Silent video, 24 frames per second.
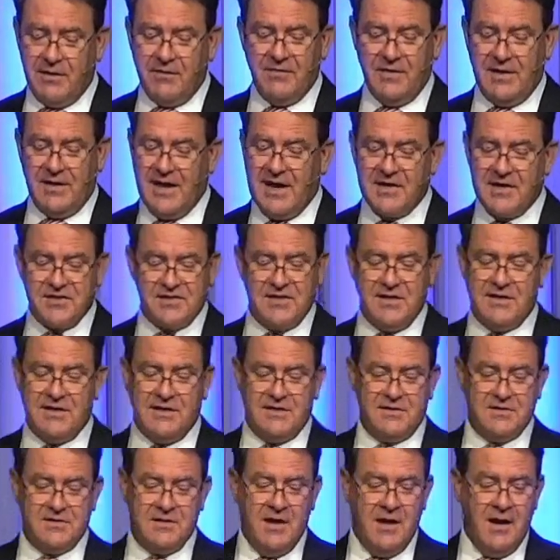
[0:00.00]
last
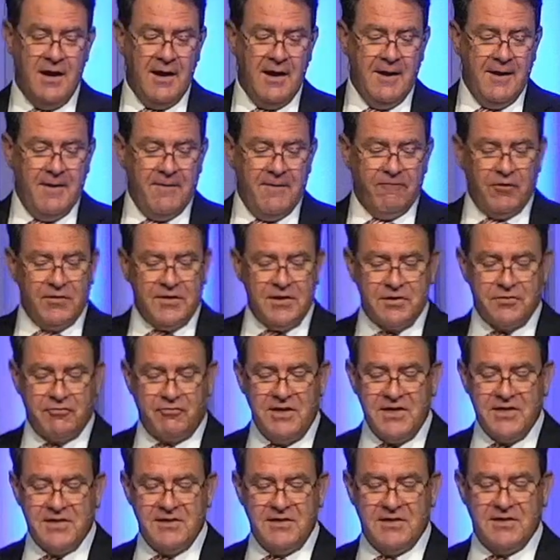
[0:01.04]
sentence, for this
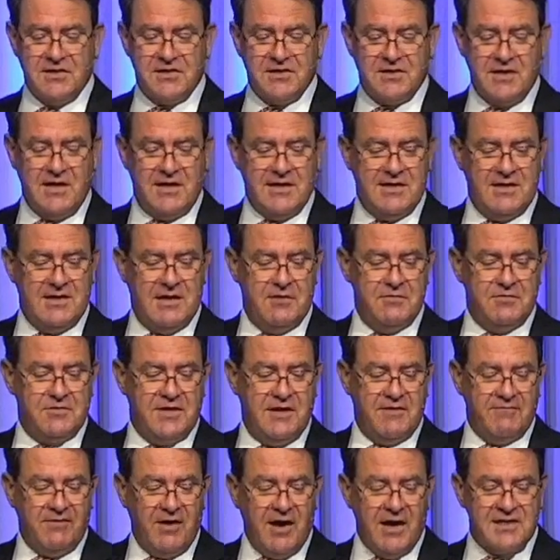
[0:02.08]
reason, the study notes
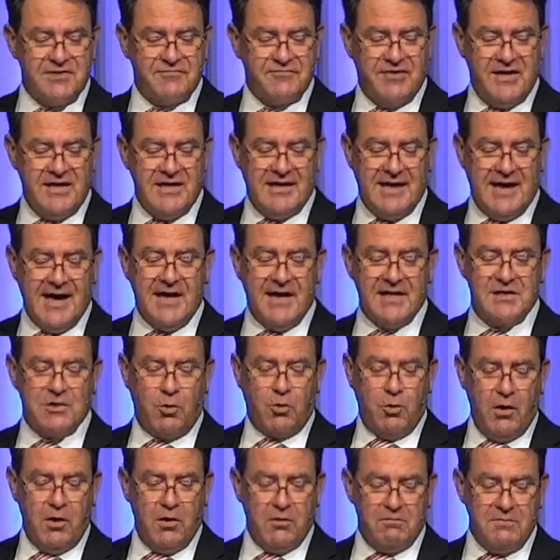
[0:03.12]
that phosphine gas,
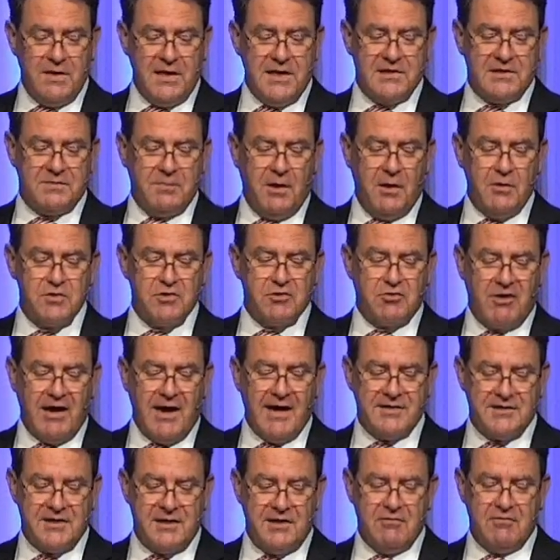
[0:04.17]
quote, meets most
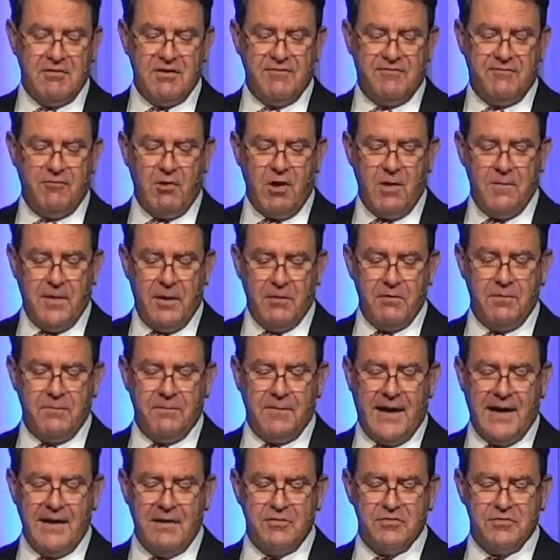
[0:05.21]
criteria for a
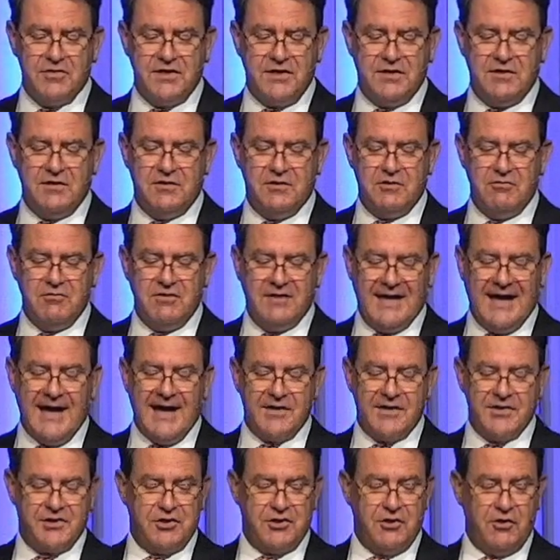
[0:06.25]
biosignature
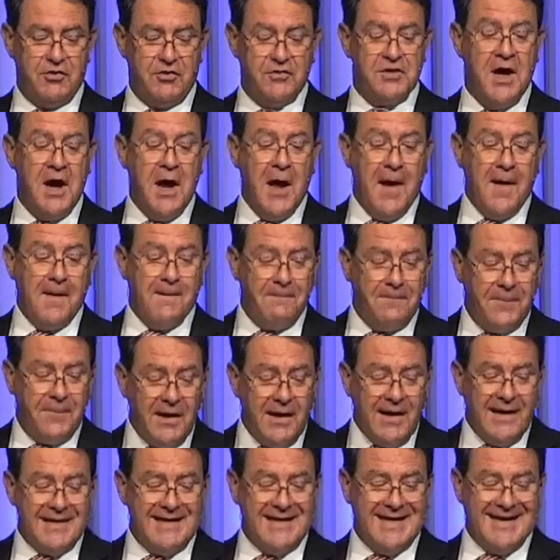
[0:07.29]
gas search,
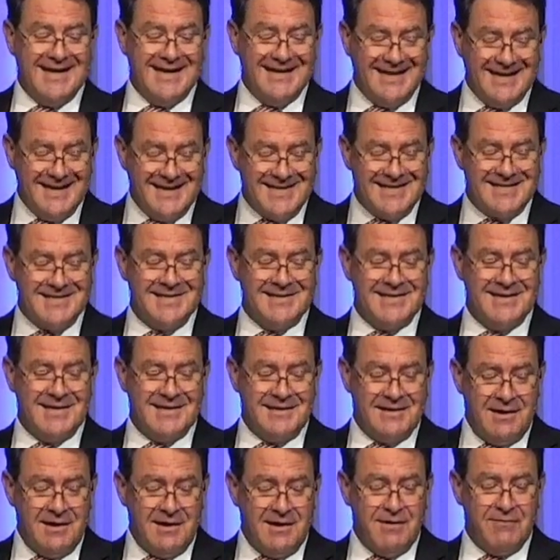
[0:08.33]
but it isn't
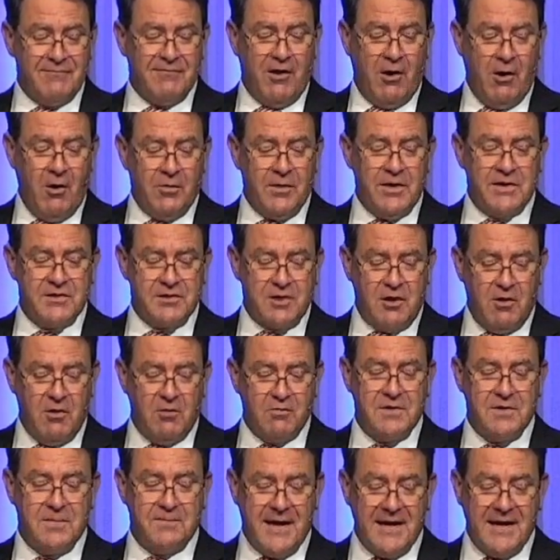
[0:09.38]
enough on its
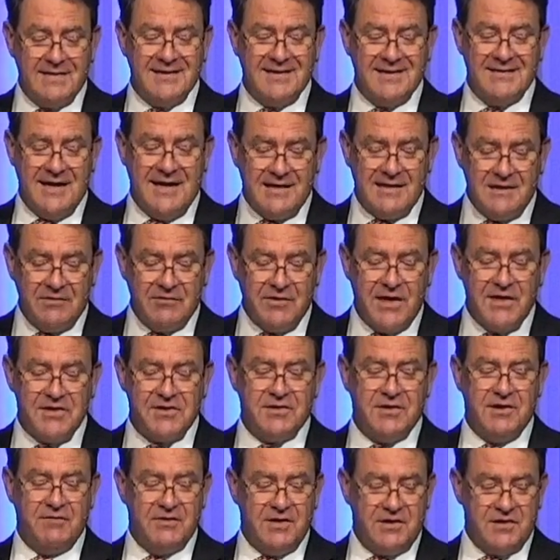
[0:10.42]
own to make the
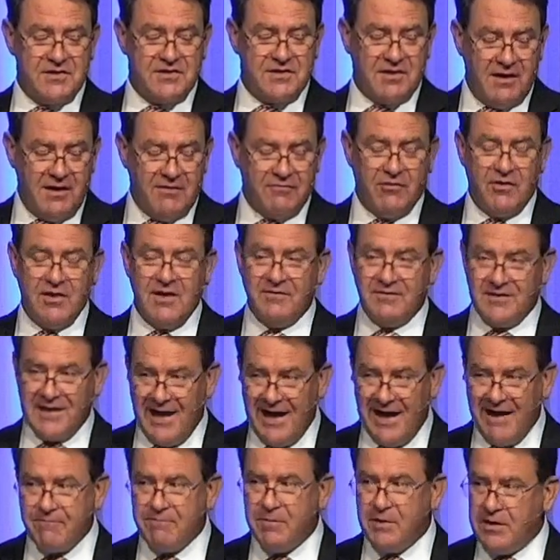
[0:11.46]
declaration of the discovery of
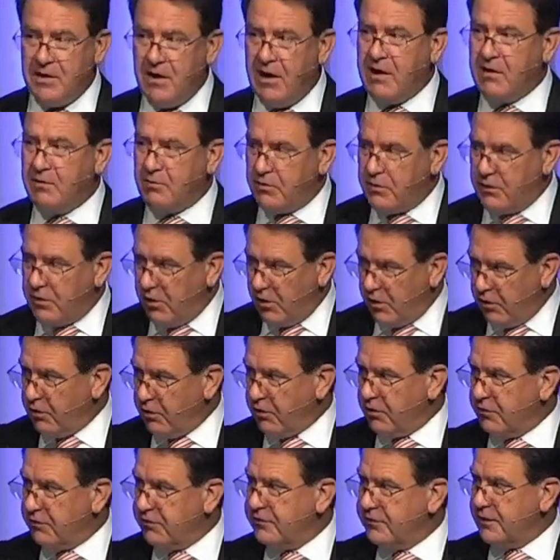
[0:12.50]
life beyond
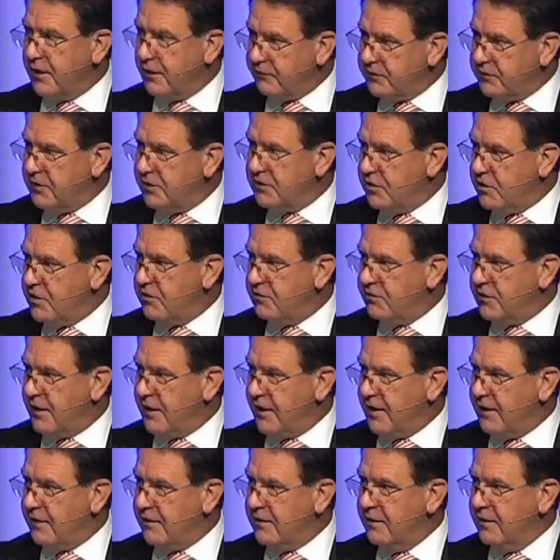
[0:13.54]
Earth. Now, did you hear
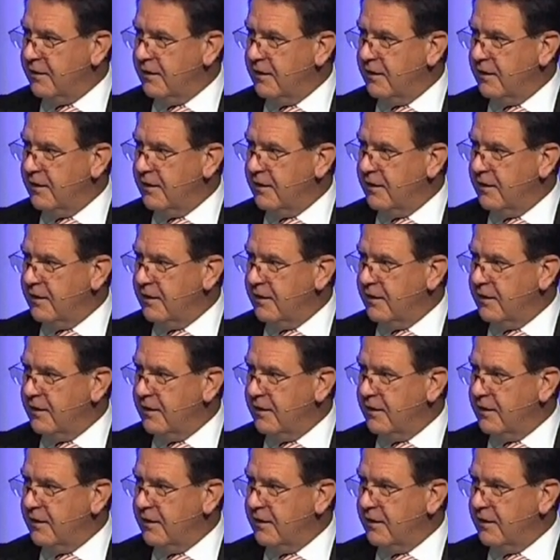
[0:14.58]
that?